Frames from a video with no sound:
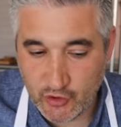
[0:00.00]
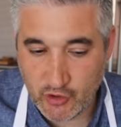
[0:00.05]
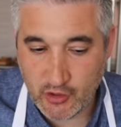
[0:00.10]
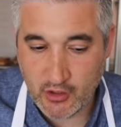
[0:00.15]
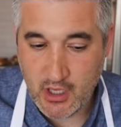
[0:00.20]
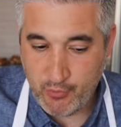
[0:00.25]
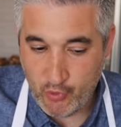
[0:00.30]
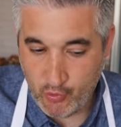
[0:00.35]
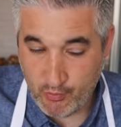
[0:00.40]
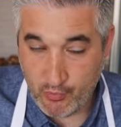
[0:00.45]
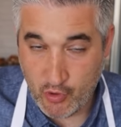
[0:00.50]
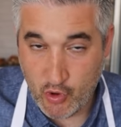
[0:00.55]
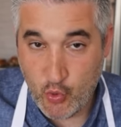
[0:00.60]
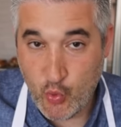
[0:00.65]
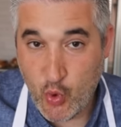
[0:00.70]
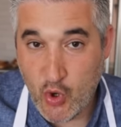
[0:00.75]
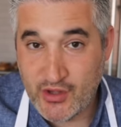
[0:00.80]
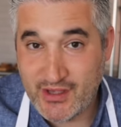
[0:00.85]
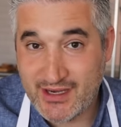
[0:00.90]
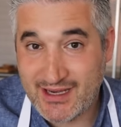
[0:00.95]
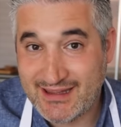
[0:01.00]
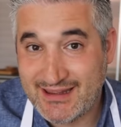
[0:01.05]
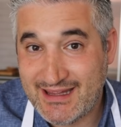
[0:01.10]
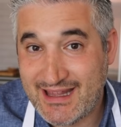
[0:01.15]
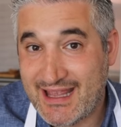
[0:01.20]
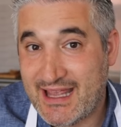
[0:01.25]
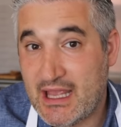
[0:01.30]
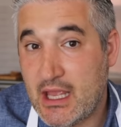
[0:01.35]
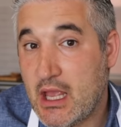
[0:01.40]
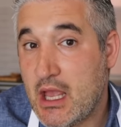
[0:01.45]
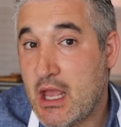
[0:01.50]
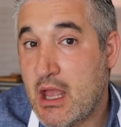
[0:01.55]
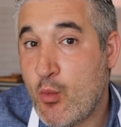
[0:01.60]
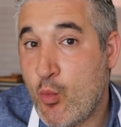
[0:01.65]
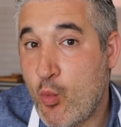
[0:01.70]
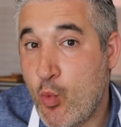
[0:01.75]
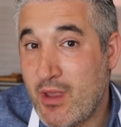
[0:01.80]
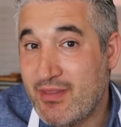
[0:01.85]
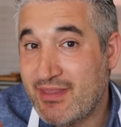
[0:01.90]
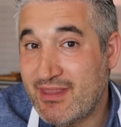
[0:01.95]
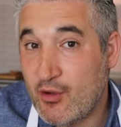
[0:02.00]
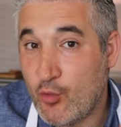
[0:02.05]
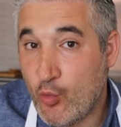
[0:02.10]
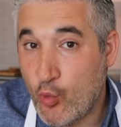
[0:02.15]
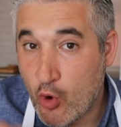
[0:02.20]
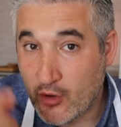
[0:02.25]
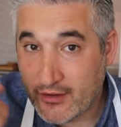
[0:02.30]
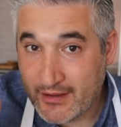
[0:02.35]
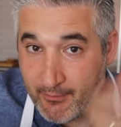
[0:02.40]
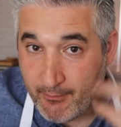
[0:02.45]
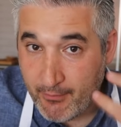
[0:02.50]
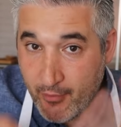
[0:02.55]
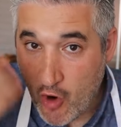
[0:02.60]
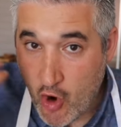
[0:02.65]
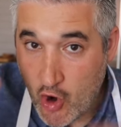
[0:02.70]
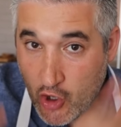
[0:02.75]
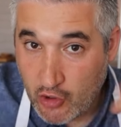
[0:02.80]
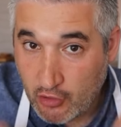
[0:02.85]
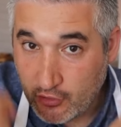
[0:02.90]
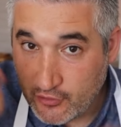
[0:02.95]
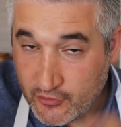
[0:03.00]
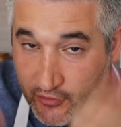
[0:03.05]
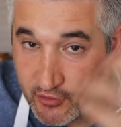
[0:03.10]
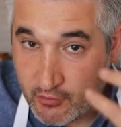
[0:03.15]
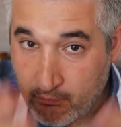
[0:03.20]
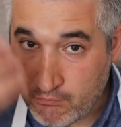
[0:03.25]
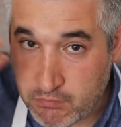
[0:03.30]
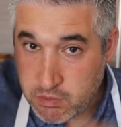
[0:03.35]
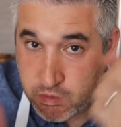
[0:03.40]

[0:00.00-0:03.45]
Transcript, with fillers: so put more water in there. When the water boils,